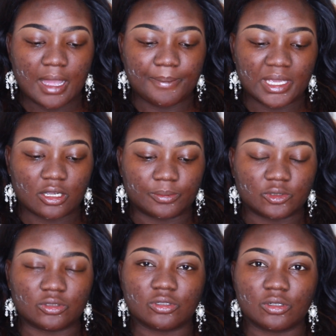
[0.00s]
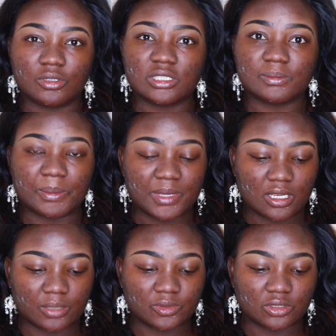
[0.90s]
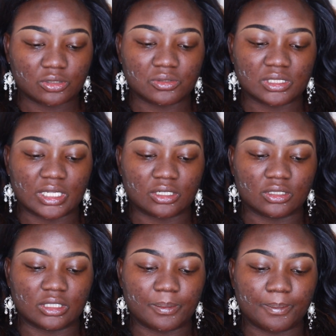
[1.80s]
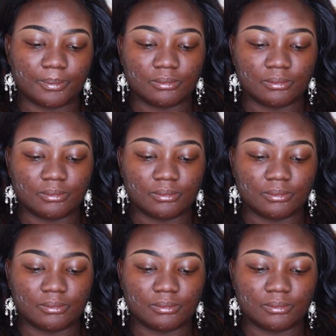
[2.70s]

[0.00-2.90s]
makeup tutorials. My makeup tutorials are not the